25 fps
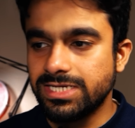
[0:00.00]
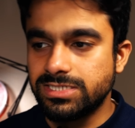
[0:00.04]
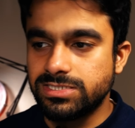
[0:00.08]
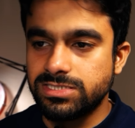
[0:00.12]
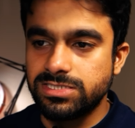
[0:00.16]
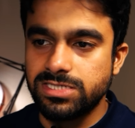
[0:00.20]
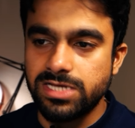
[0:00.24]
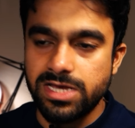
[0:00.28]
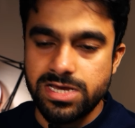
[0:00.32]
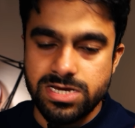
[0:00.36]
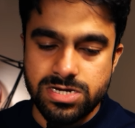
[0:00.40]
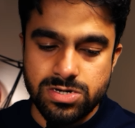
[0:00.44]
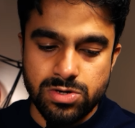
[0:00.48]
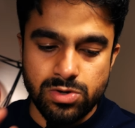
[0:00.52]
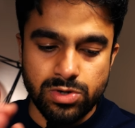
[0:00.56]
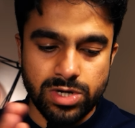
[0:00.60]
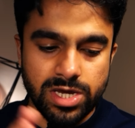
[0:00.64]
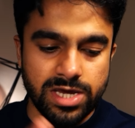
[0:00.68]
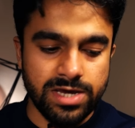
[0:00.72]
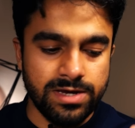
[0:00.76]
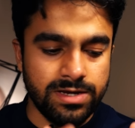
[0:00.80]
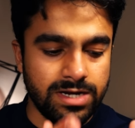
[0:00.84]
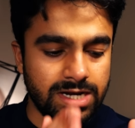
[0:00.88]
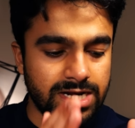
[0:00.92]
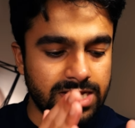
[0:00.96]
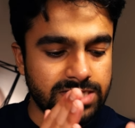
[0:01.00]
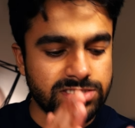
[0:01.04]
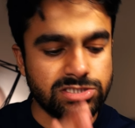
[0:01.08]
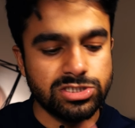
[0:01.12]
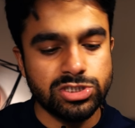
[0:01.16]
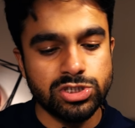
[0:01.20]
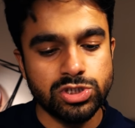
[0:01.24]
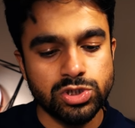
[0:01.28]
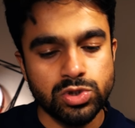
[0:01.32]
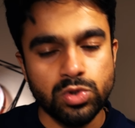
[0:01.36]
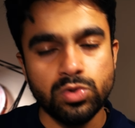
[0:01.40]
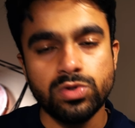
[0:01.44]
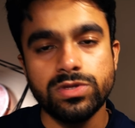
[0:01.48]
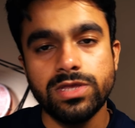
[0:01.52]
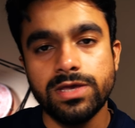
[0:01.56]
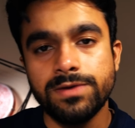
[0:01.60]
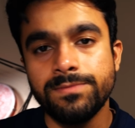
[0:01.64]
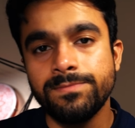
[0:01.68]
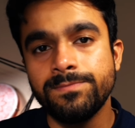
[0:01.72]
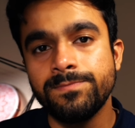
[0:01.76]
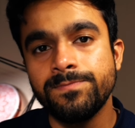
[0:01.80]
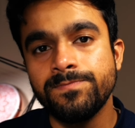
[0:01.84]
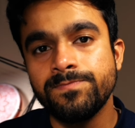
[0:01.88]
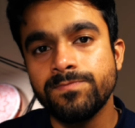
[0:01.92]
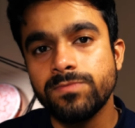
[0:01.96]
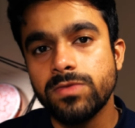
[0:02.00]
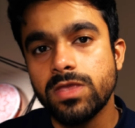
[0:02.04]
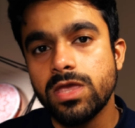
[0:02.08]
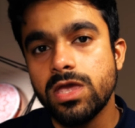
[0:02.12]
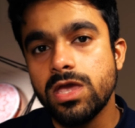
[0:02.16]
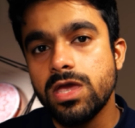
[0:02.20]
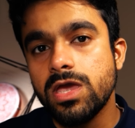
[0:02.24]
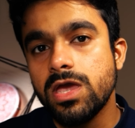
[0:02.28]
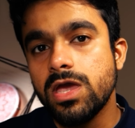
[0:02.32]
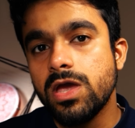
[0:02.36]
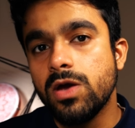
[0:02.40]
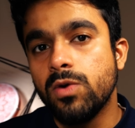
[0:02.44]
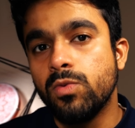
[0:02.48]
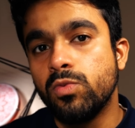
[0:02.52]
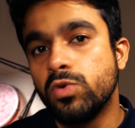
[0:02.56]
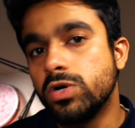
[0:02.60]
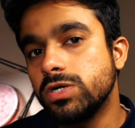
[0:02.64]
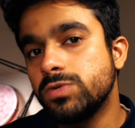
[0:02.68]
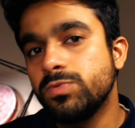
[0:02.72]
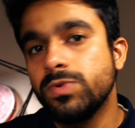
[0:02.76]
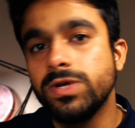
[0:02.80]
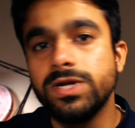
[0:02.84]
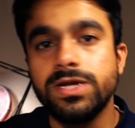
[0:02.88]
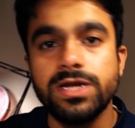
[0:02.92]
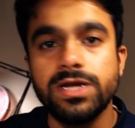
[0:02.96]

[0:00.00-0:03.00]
It's like, okay, let's show them what we